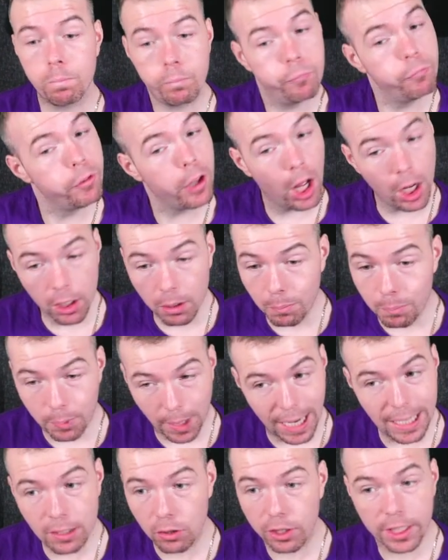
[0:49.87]
Not a
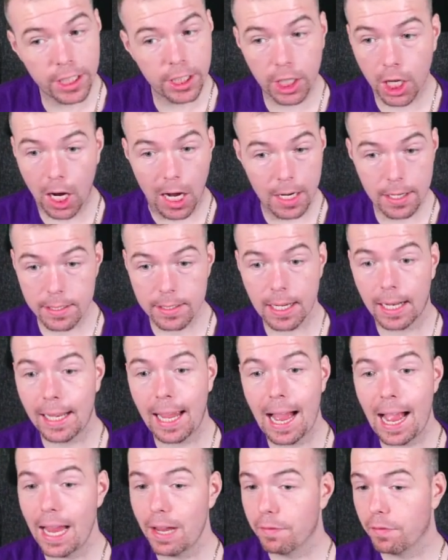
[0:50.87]
bad looking card, I tell you.
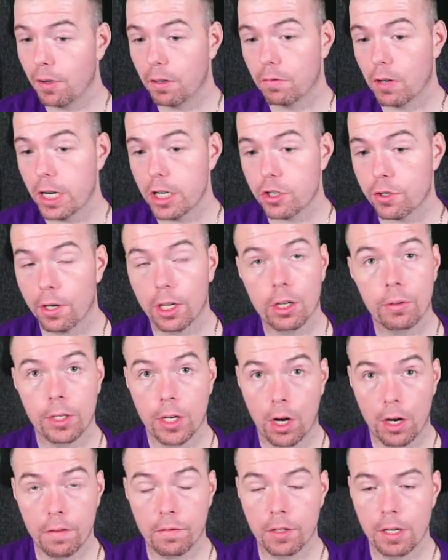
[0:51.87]
85 rated strike with
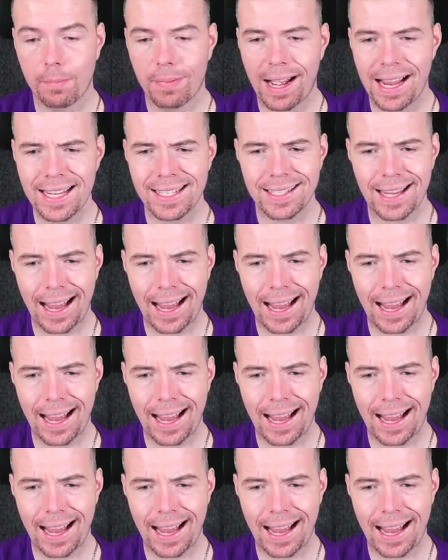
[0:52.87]
93 pace,